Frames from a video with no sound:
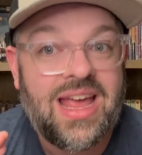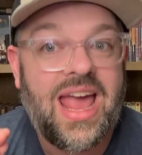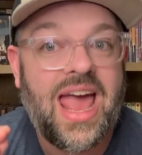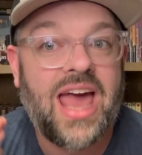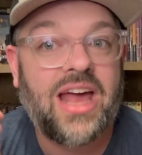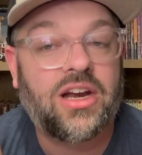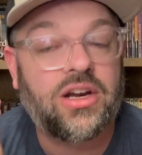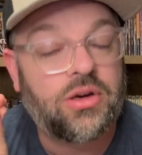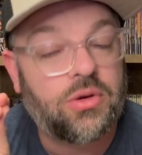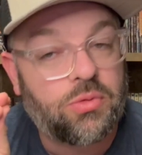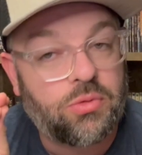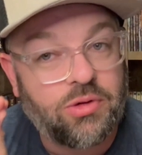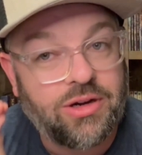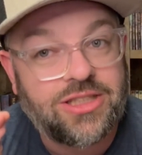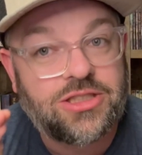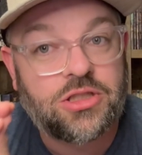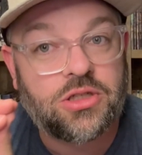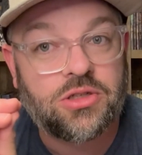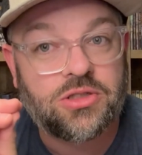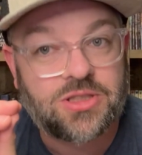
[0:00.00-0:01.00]
at an
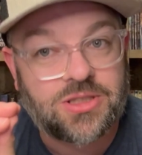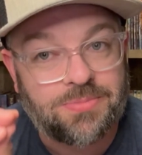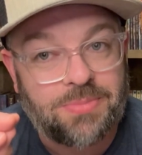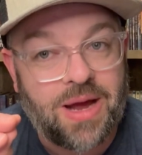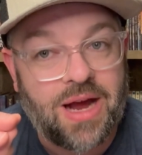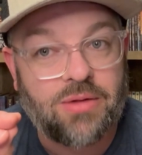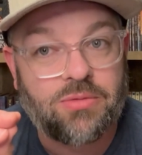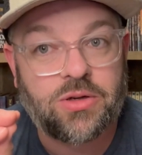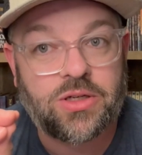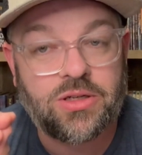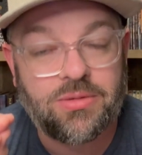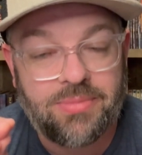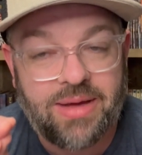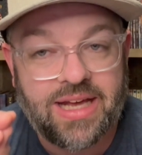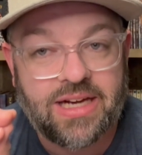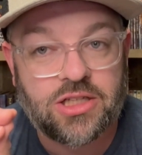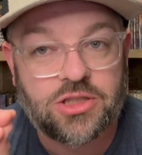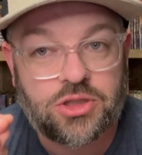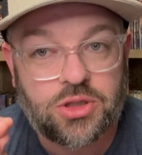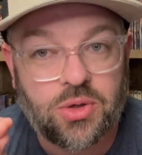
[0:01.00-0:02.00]
original spot where you
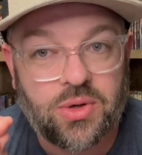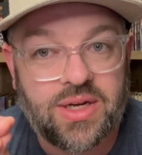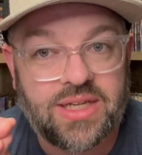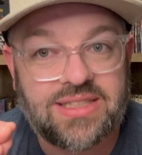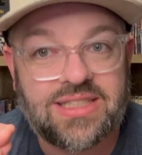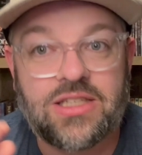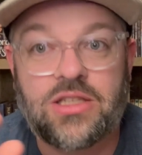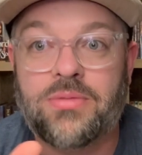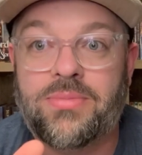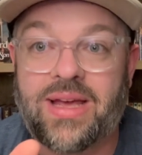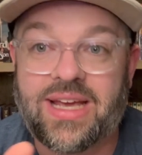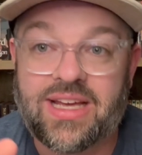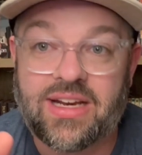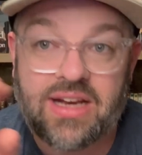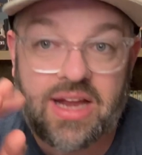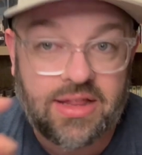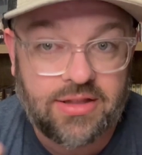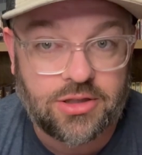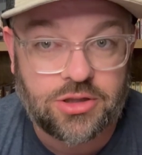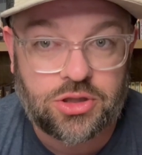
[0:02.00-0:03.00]
made a choice and you make
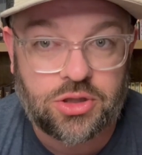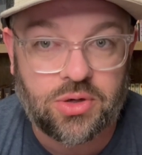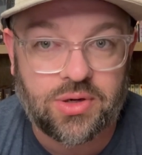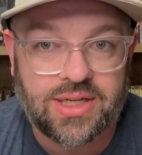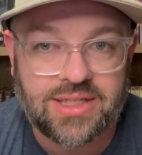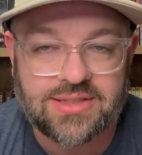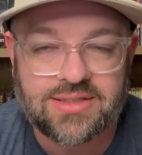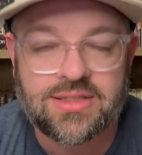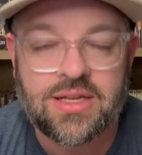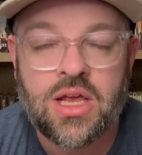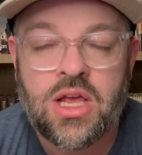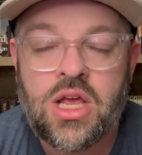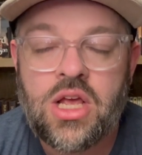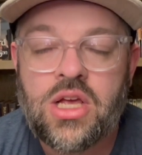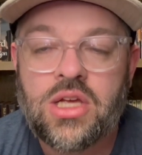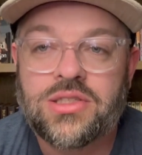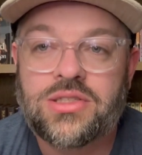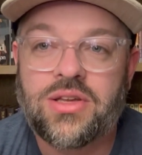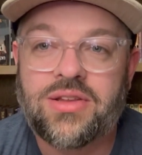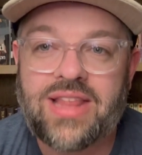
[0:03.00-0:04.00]
another choice.
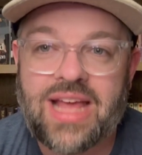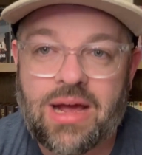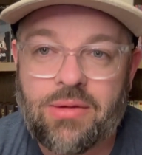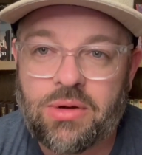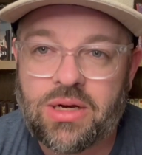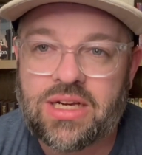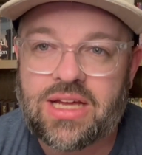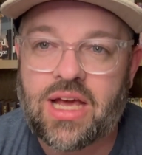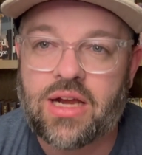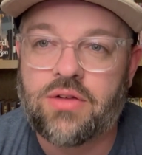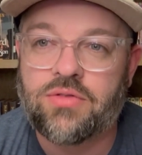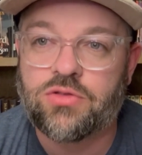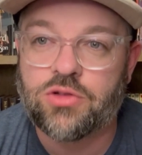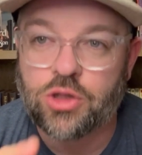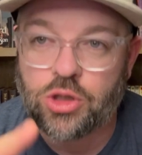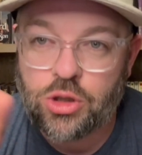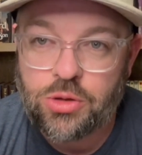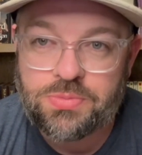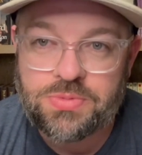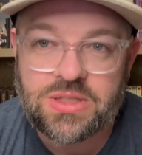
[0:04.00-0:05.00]
So that one kind of
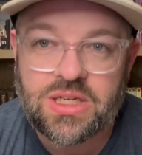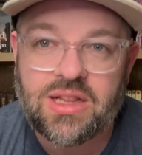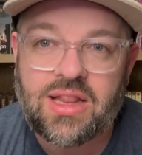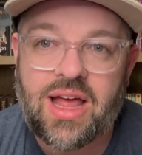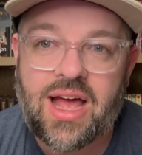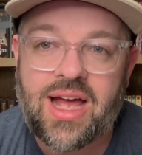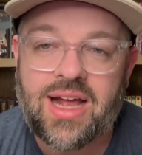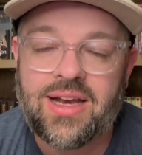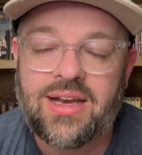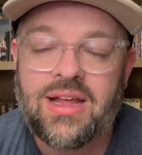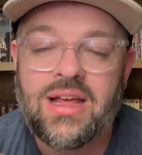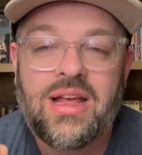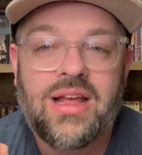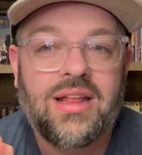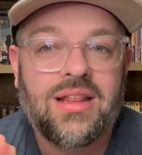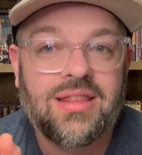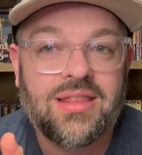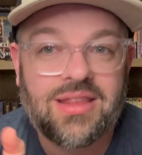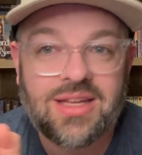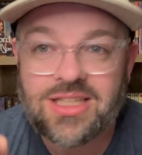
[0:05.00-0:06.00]
looped a lot.
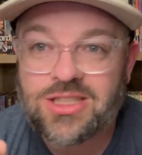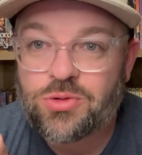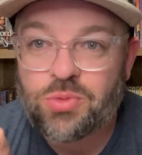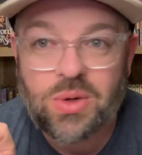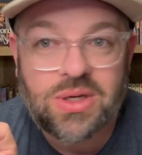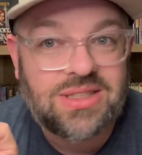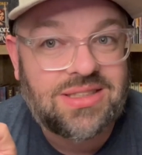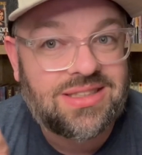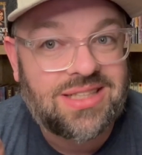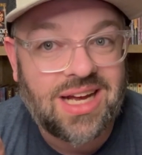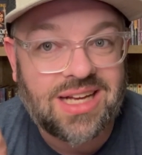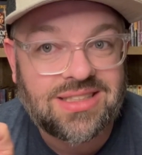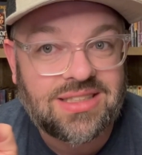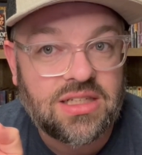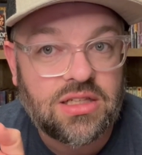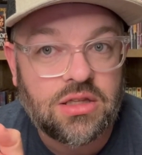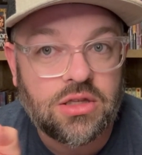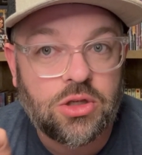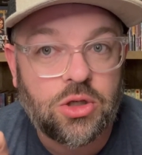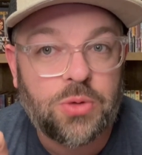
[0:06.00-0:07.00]
This one
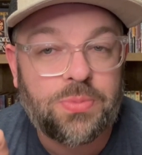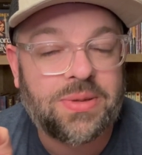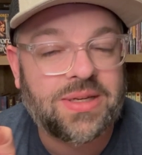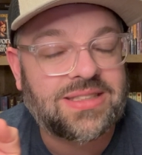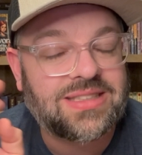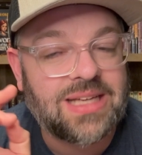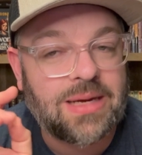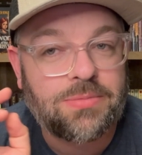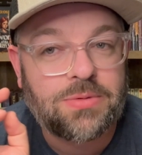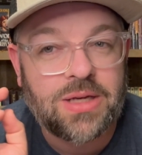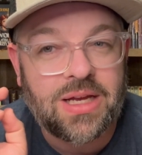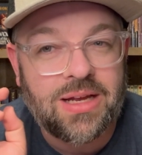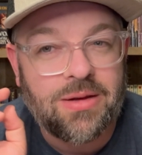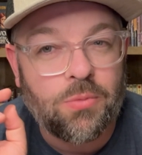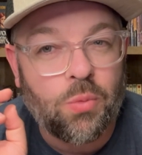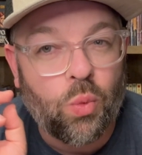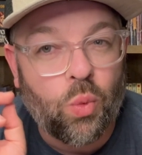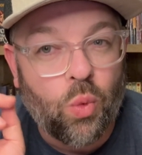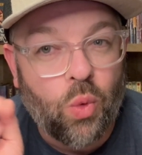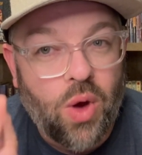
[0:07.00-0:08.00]
doesn't loop except
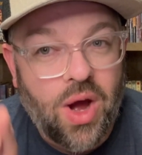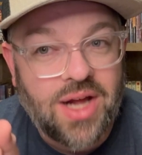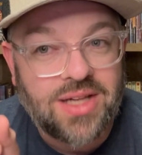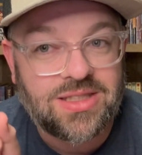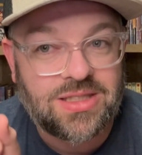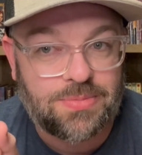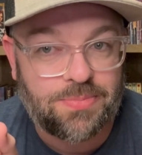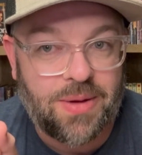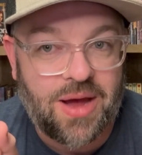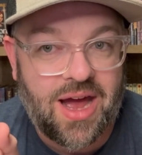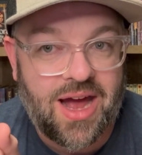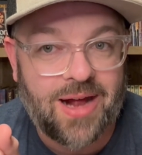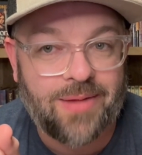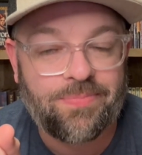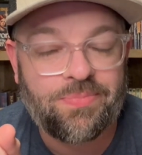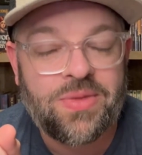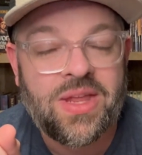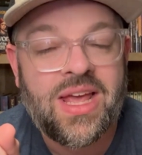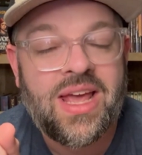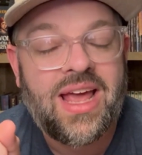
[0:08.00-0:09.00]
in one spot.
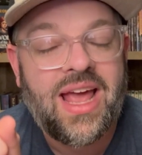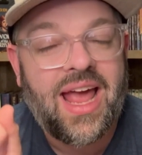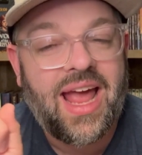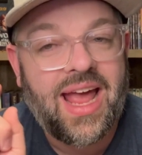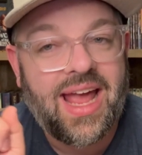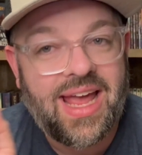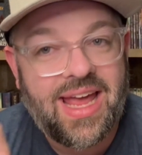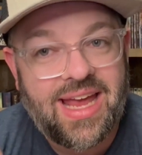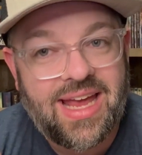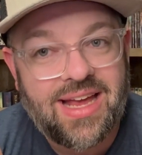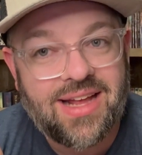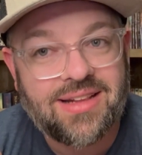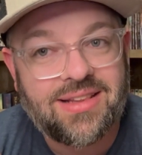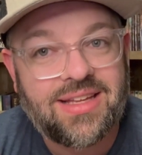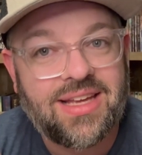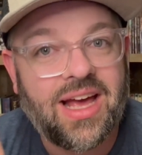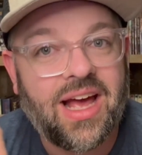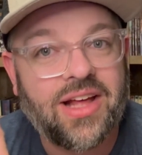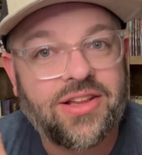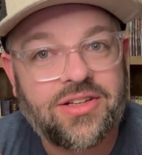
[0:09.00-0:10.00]
And
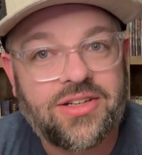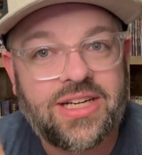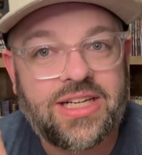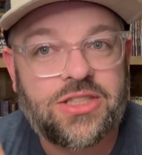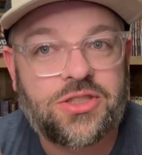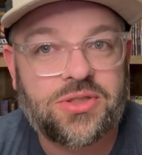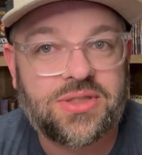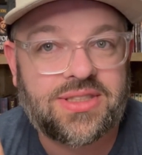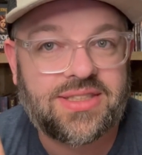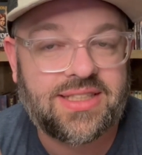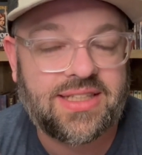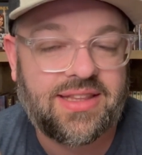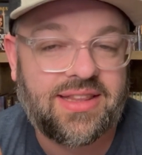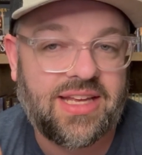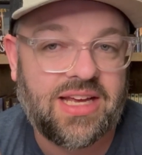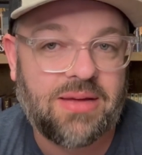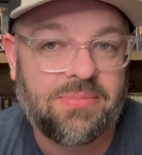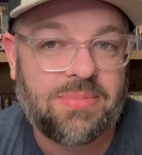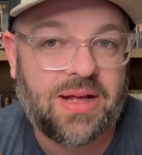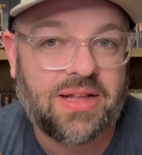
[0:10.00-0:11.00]
the other interesting
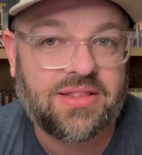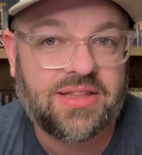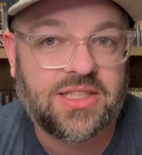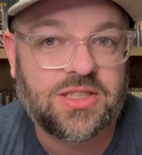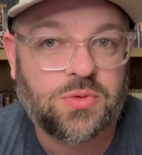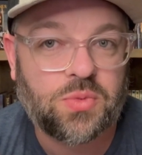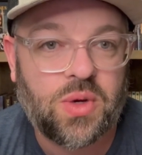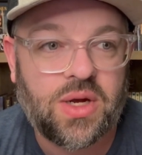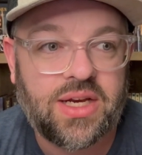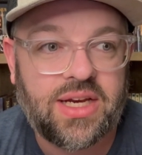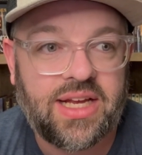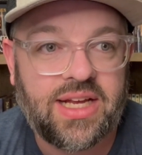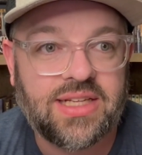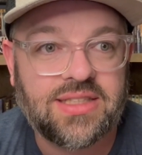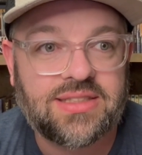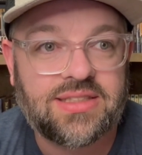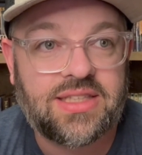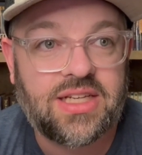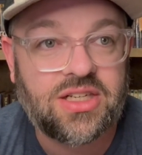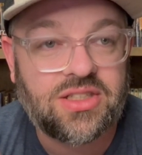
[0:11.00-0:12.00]
thing about this one
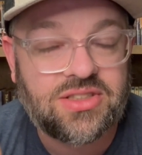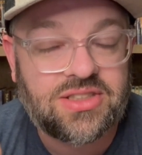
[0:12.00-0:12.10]
is there's